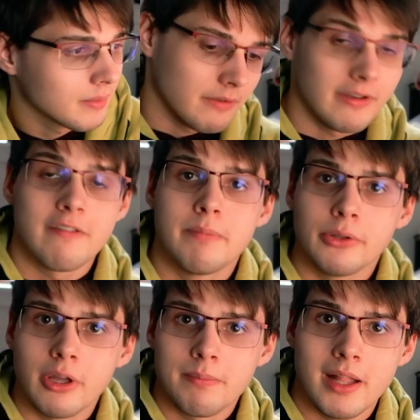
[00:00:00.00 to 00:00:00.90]
If I've
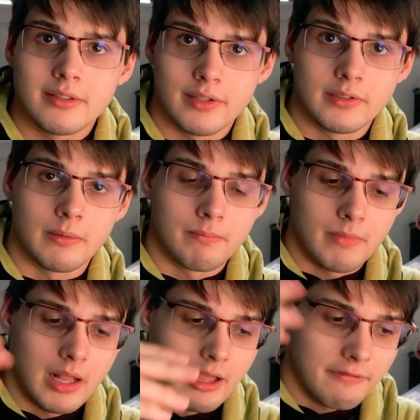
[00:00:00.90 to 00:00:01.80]
built up that system
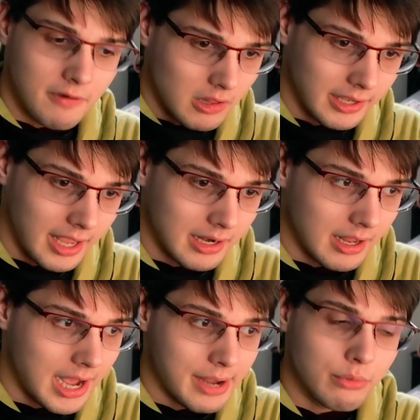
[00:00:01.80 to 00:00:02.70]
and I fall
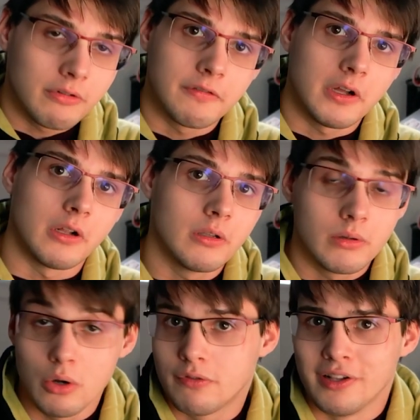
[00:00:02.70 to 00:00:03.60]
again, I will fall,
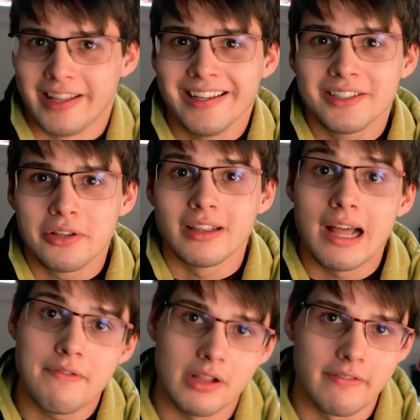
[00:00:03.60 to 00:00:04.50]
hopefully, to the
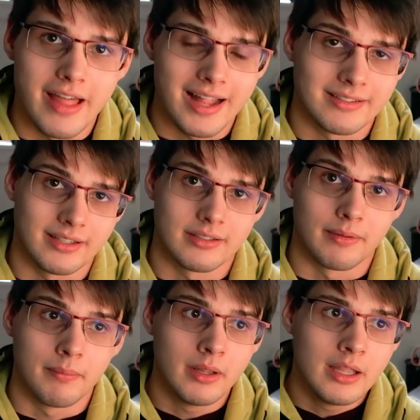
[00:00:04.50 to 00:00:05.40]
level of that
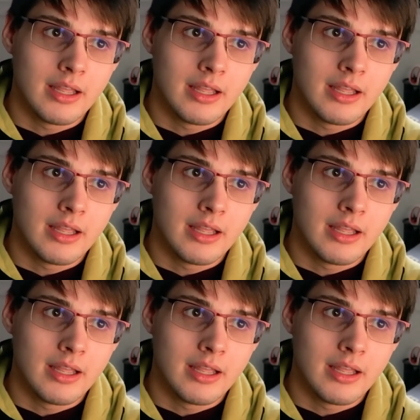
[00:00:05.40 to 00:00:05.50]
system.